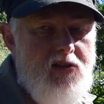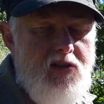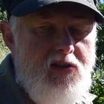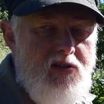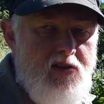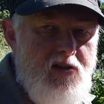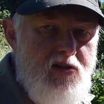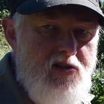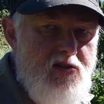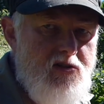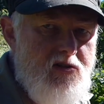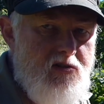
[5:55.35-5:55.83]

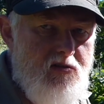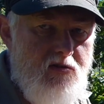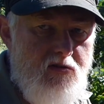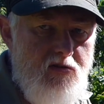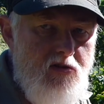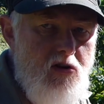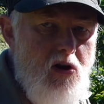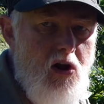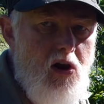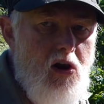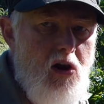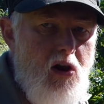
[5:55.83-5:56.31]
that there's
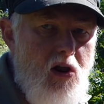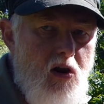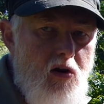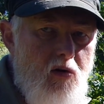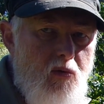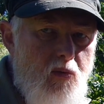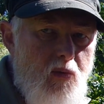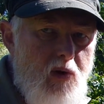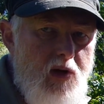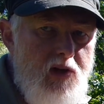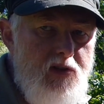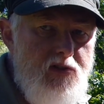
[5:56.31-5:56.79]
not a lot
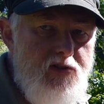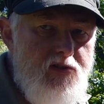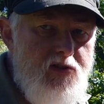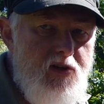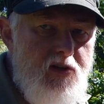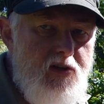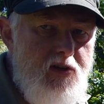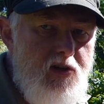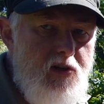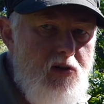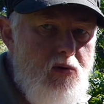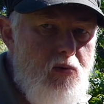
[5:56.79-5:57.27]
of weeds
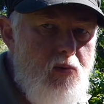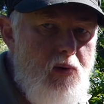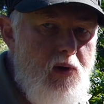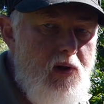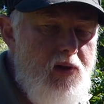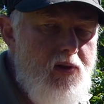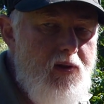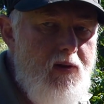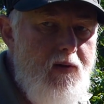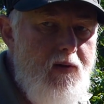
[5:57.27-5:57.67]
to deal with.